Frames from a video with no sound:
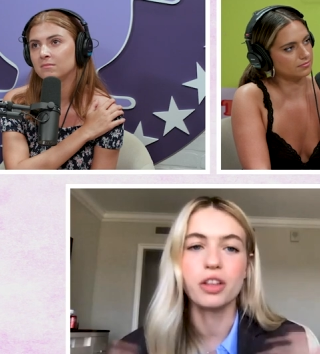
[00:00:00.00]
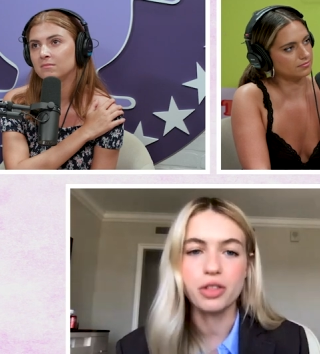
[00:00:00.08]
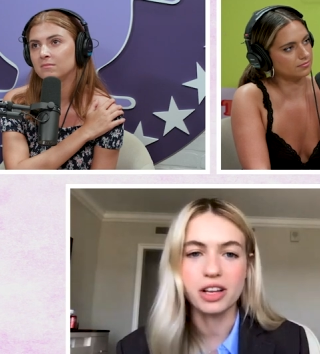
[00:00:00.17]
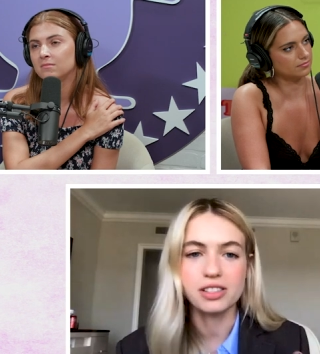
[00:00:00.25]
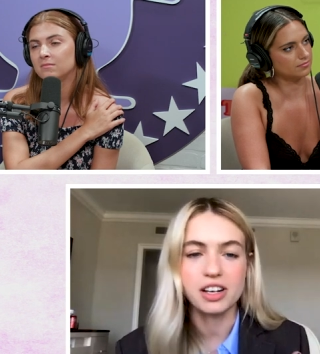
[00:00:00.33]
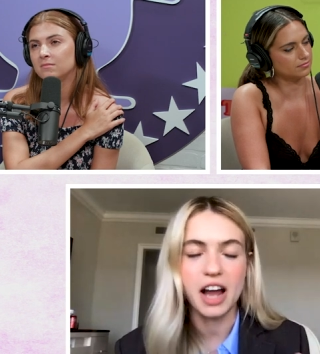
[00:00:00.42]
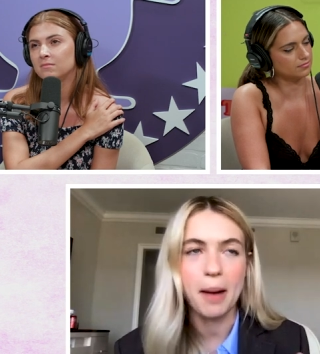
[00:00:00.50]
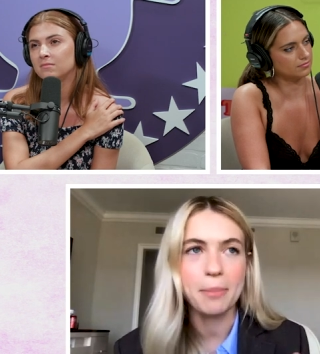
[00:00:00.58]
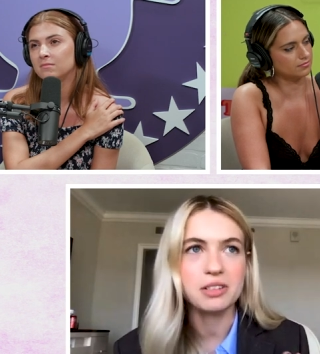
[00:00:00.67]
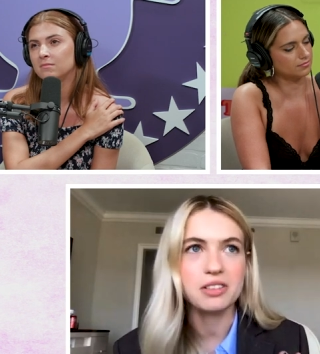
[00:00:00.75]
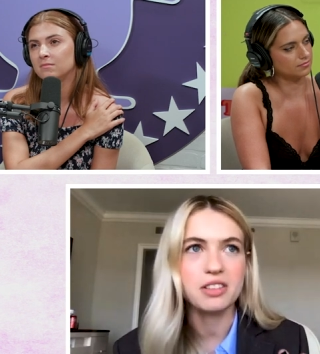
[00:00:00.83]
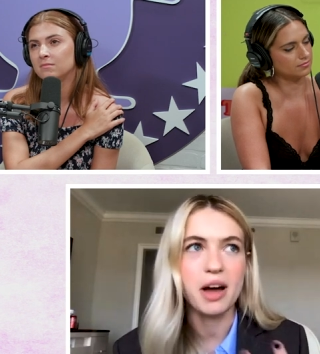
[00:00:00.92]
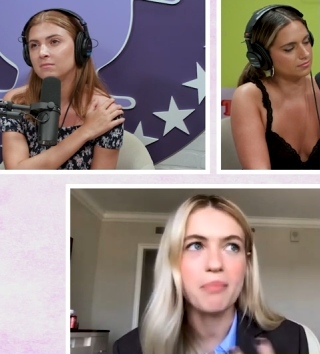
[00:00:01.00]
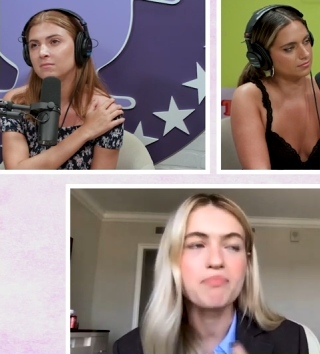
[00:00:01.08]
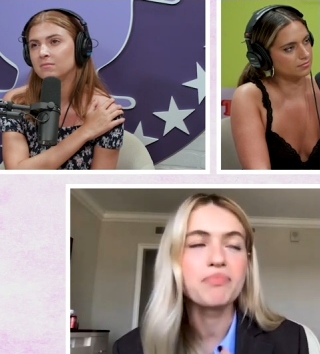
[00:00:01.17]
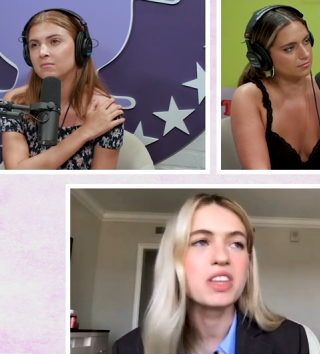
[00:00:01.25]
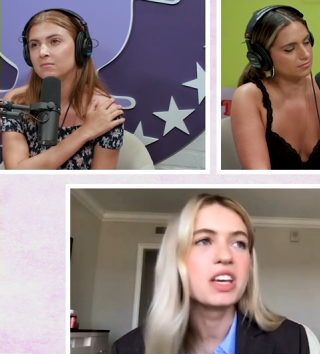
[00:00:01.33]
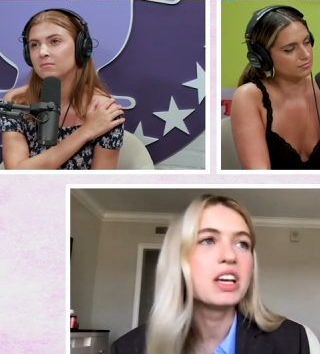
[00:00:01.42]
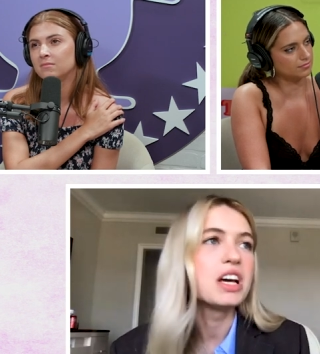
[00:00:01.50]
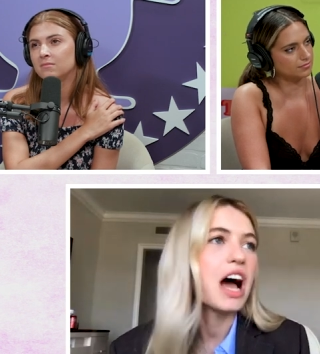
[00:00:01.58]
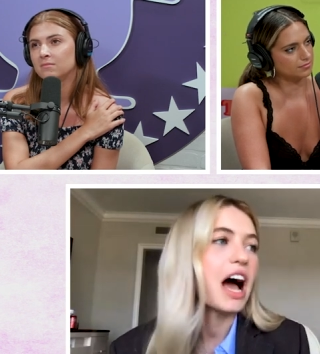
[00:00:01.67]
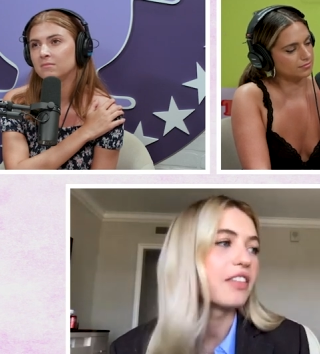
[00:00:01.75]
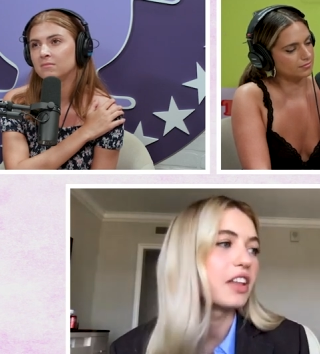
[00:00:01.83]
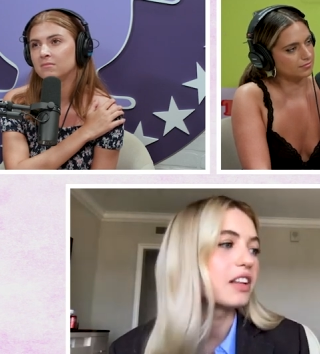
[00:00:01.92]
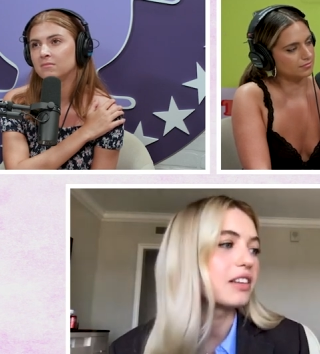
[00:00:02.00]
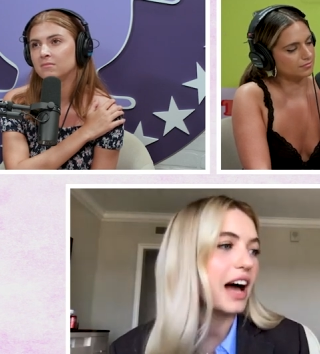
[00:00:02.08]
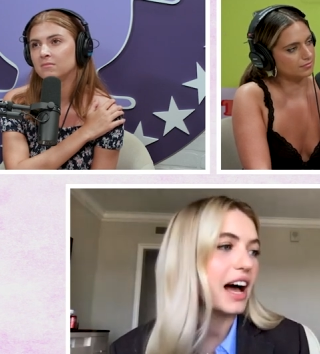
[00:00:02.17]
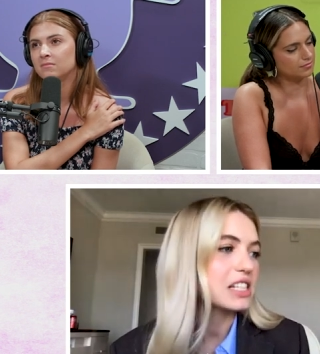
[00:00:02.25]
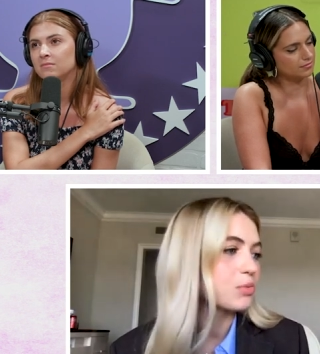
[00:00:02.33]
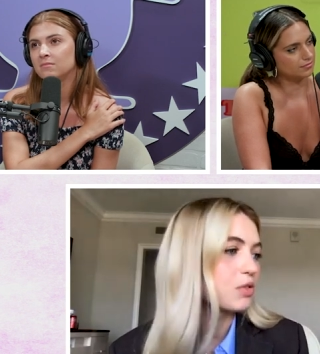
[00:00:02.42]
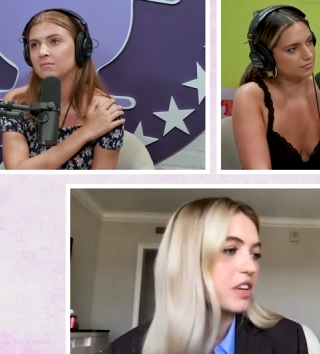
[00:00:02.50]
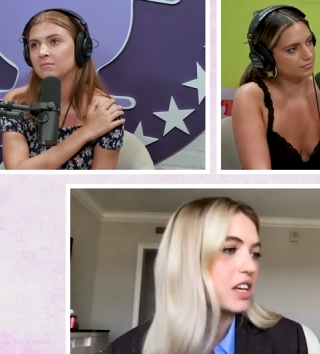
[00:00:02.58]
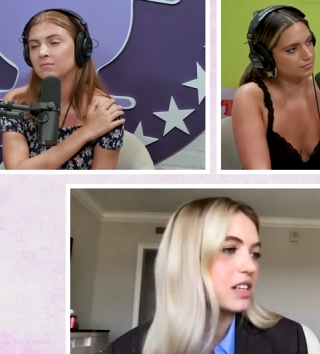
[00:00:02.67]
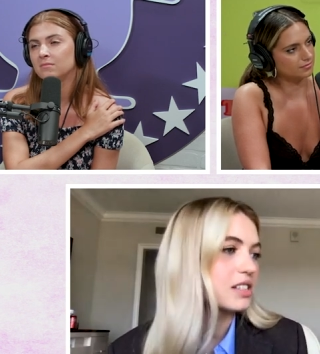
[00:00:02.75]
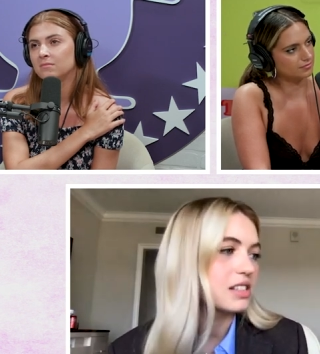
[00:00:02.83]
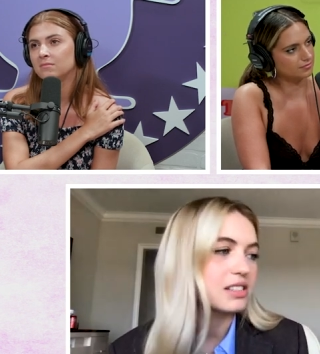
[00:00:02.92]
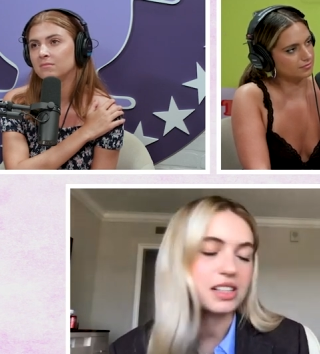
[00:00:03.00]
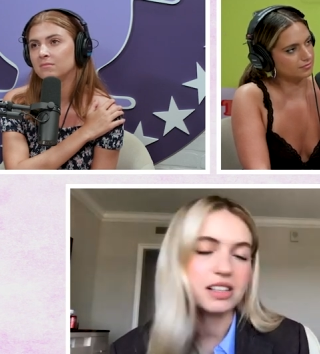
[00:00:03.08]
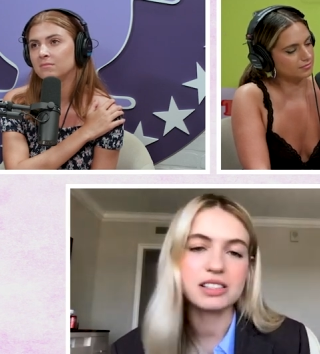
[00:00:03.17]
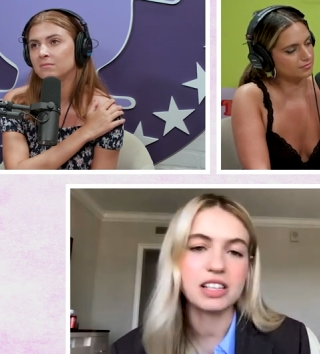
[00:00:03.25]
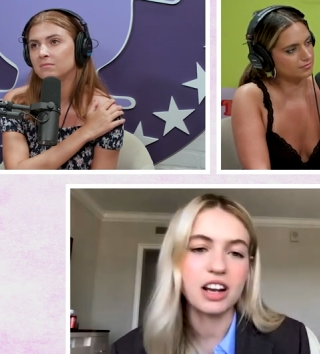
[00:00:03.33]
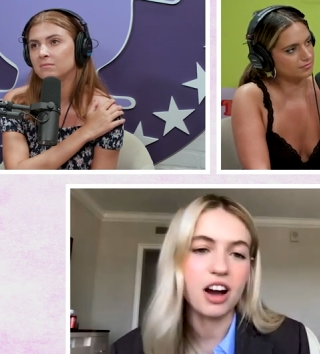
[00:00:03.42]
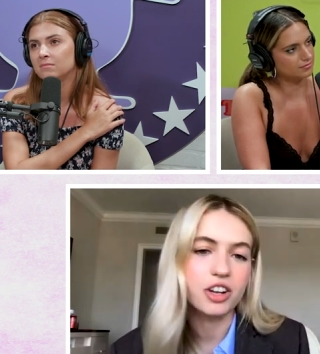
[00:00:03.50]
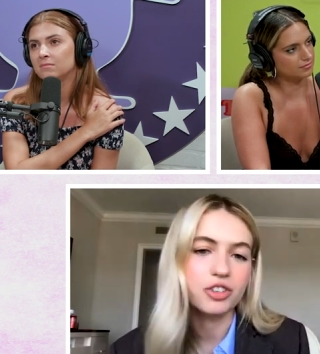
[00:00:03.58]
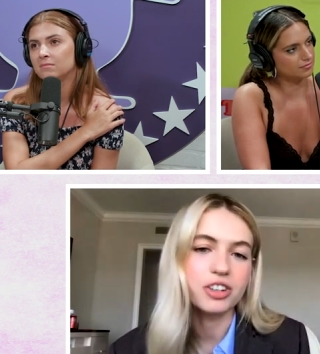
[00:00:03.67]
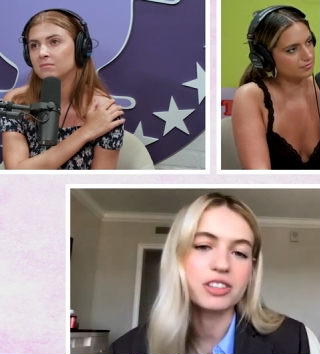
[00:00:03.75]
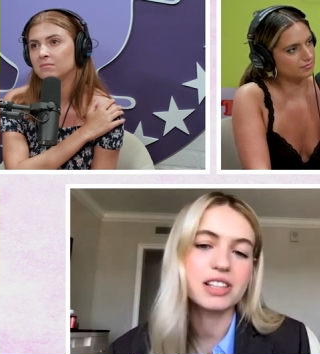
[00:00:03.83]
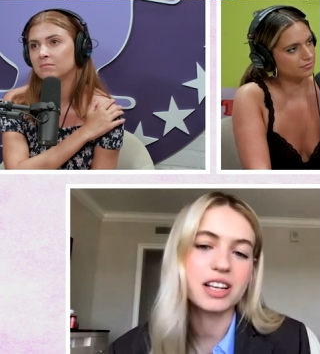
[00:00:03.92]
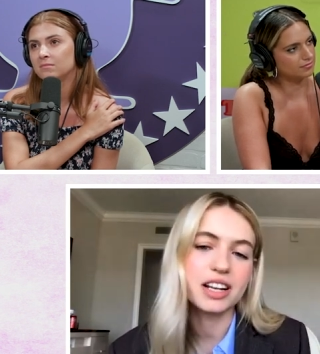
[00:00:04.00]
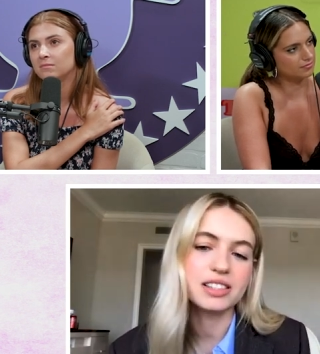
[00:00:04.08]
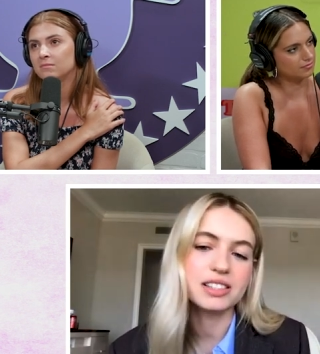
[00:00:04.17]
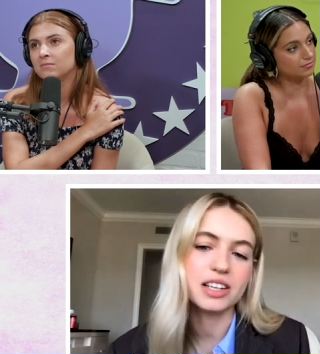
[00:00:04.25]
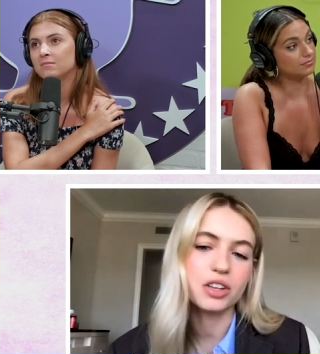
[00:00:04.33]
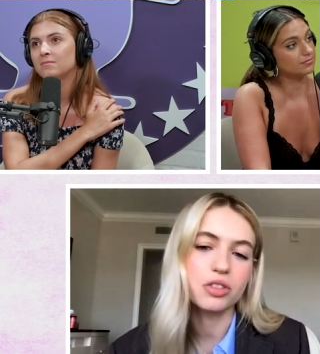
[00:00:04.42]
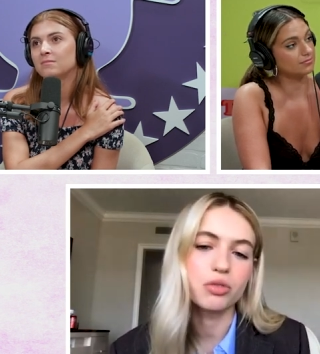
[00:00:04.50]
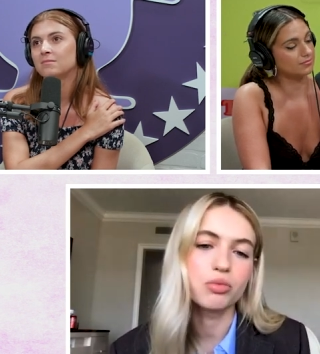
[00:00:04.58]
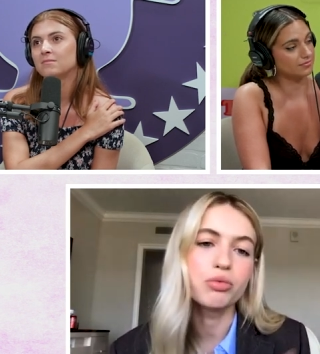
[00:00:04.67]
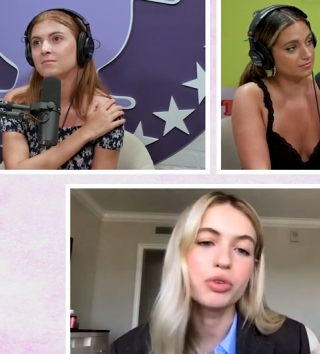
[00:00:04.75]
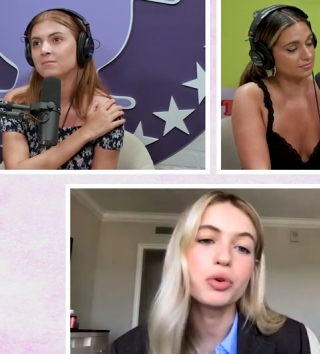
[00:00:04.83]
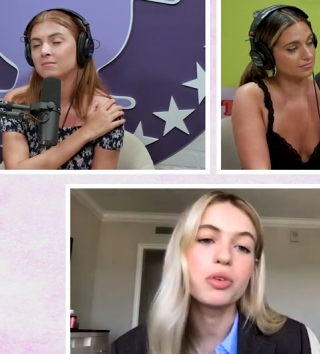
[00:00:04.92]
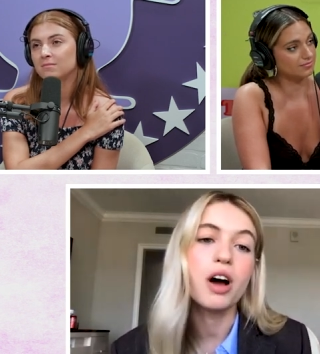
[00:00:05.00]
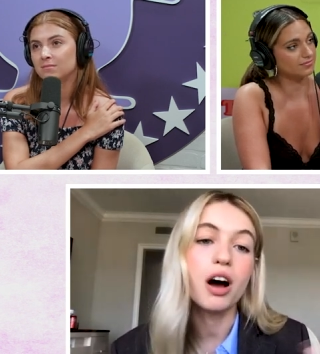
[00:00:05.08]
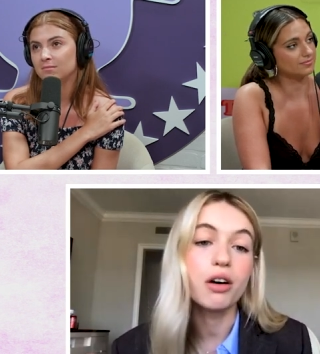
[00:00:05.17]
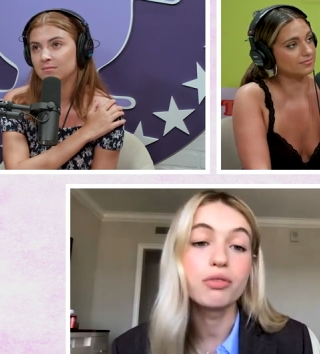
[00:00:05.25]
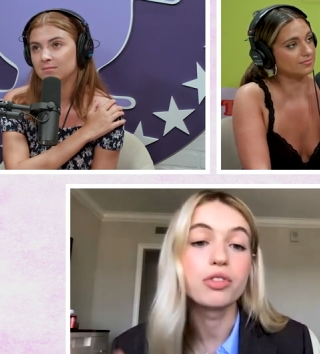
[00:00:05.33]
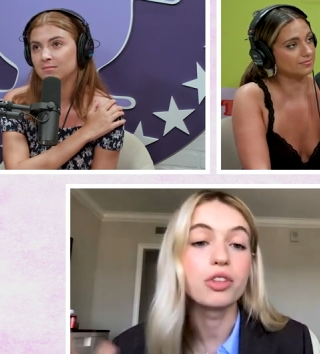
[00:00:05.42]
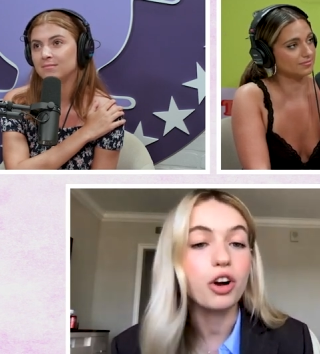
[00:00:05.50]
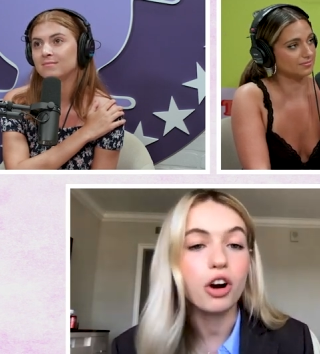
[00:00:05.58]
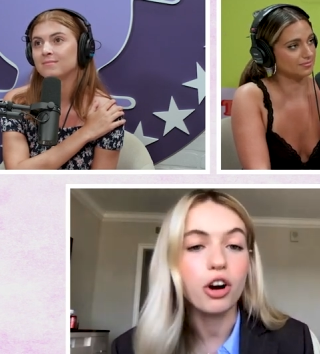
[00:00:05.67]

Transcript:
Speaker 1: and the things that happened to them. And then the last movie is the sixteen hundreds, and it's like the root of the